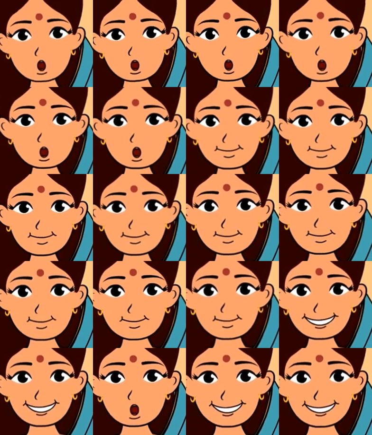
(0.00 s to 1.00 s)
children,
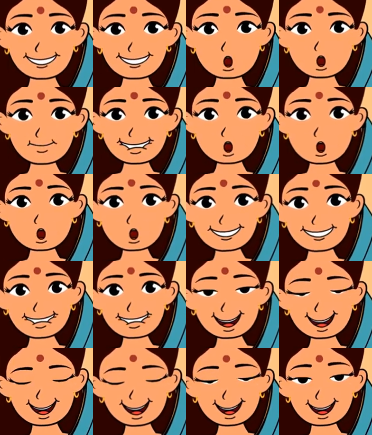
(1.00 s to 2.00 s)
certain
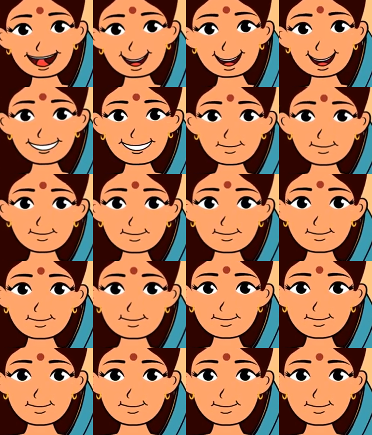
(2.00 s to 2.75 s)
fruits are hard.